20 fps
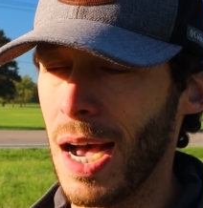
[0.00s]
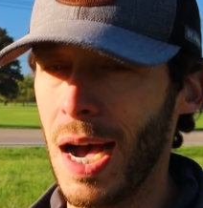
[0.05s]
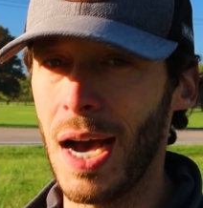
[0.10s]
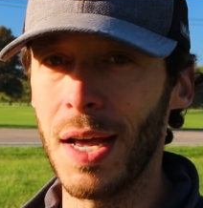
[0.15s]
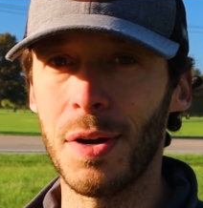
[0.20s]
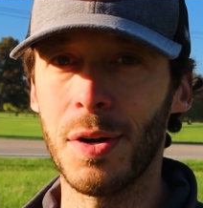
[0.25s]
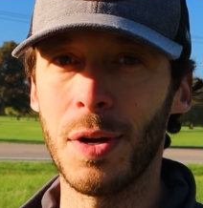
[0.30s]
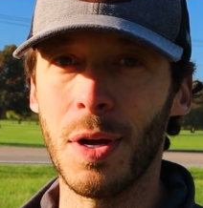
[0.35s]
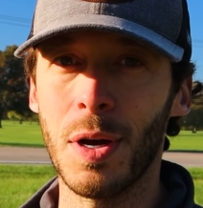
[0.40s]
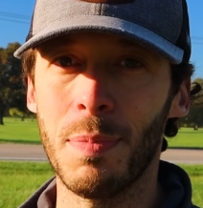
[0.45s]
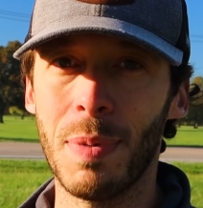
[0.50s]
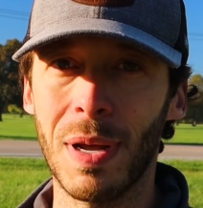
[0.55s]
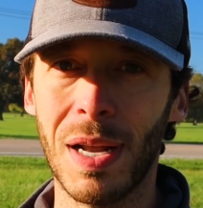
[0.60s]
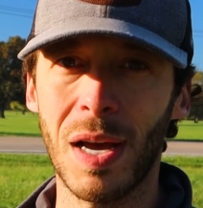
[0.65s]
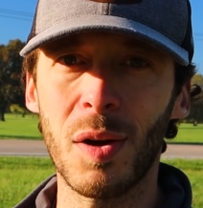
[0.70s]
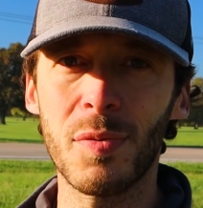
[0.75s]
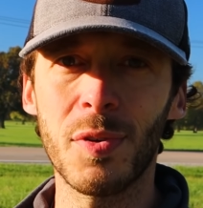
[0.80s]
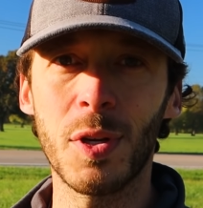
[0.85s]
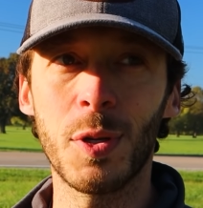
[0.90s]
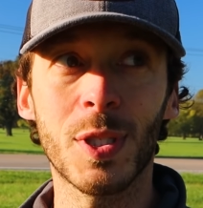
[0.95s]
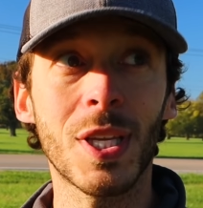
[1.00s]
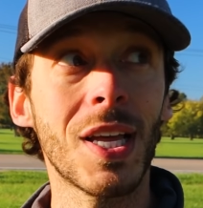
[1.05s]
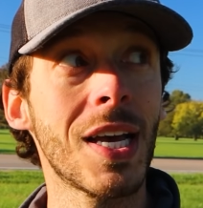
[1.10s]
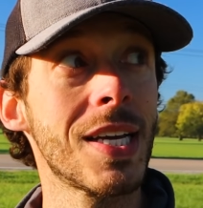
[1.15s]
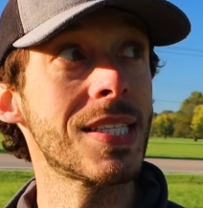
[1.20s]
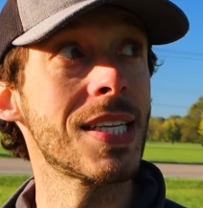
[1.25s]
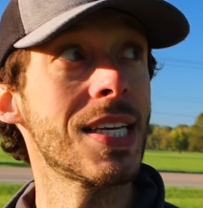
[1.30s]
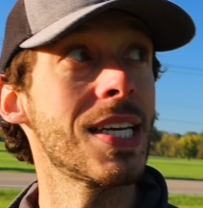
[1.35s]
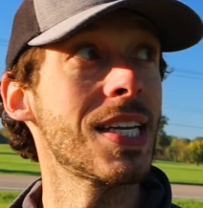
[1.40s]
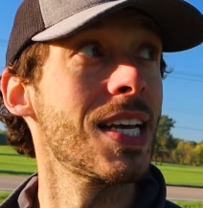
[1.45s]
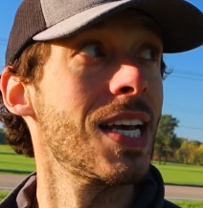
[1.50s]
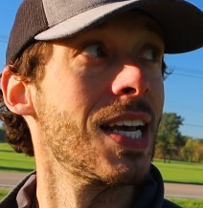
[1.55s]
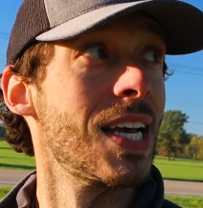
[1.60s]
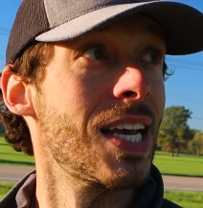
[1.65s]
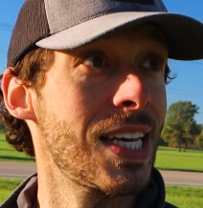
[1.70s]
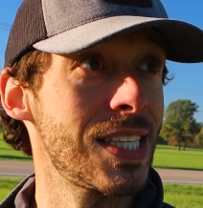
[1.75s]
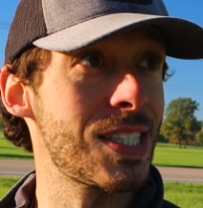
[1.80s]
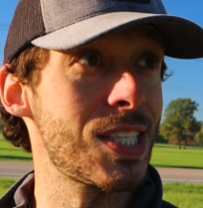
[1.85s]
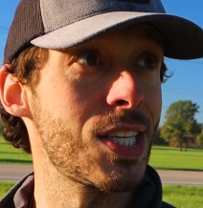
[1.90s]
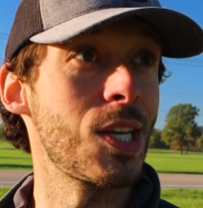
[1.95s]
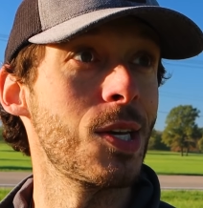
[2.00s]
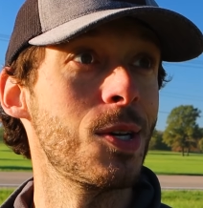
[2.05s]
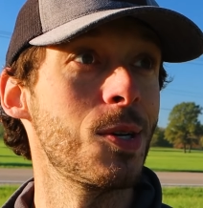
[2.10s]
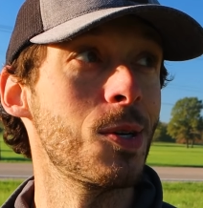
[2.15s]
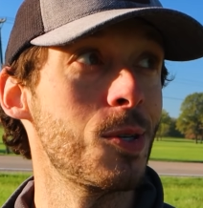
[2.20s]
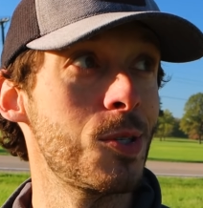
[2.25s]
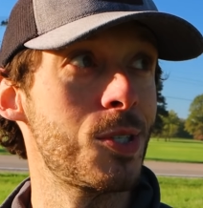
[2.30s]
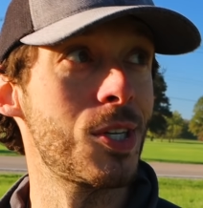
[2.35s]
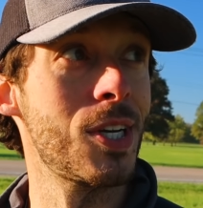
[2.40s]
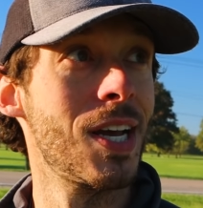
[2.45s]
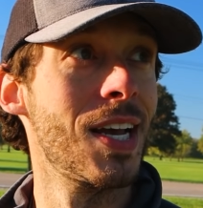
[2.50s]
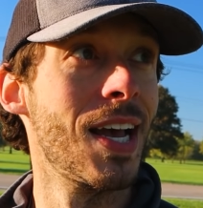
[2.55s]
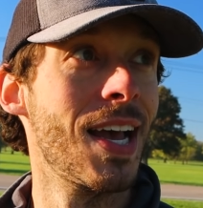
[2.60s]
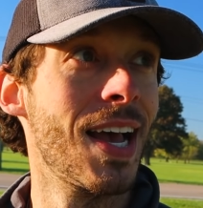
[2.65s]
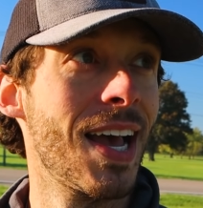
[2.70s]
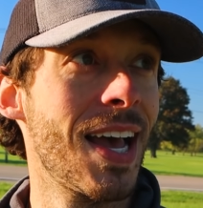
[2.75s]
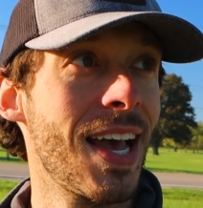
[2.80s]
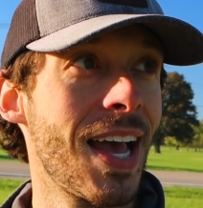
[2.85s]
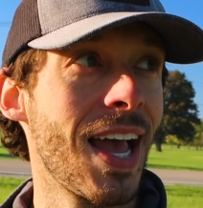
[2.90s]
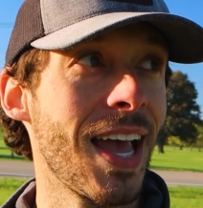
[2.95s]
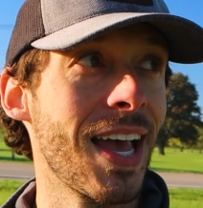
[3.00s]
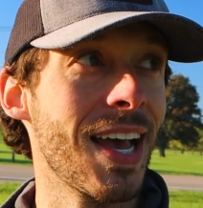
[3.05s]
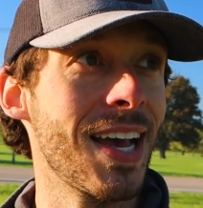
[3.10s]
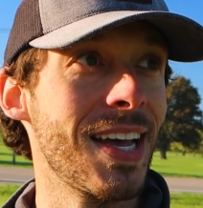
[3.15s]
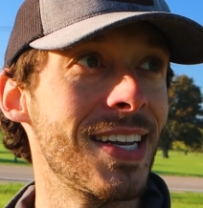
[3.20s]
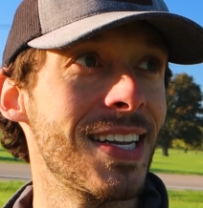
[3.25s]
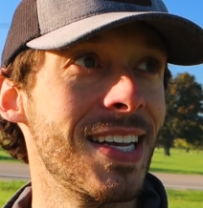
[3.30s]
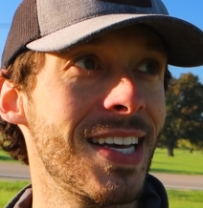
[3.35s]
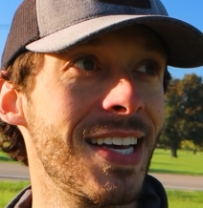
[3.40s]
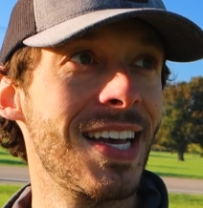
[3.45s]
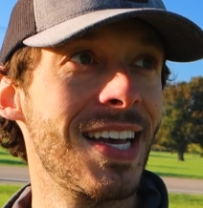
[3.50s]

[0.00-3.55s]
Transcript: I don't know, but however you slice it, it's huge and